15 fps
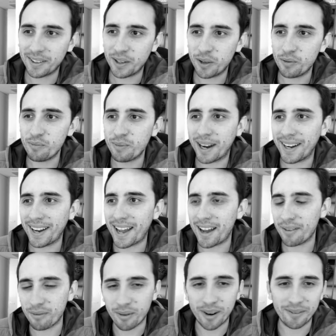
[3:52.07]
You might
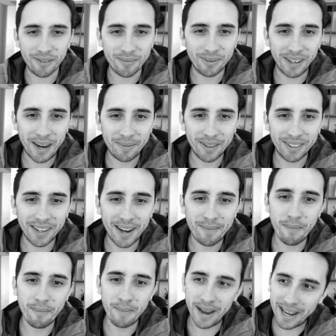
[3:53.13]
have one from time to time,
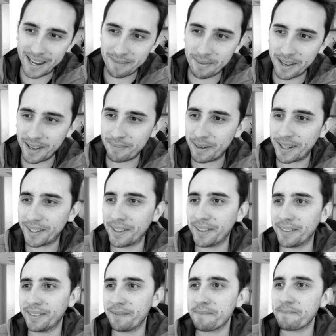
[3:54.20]
maybe, but
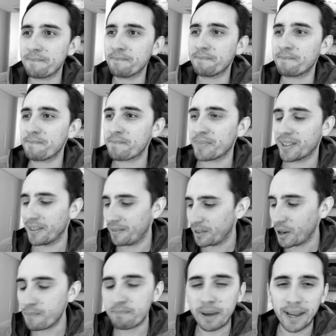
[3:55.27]
don't
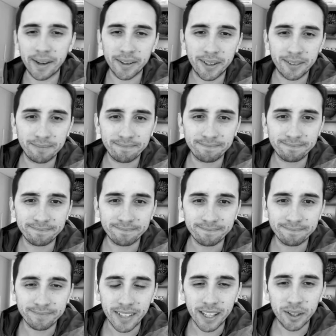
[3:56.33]
bank on it
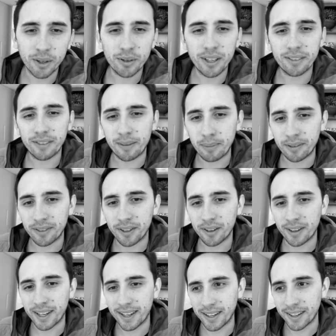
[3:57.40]
and don't give up if you're
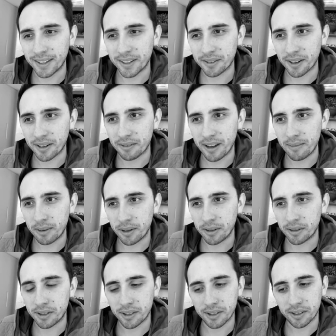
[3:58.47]
not hitting it straight away
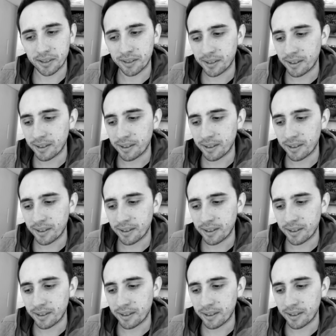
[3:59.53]
because there's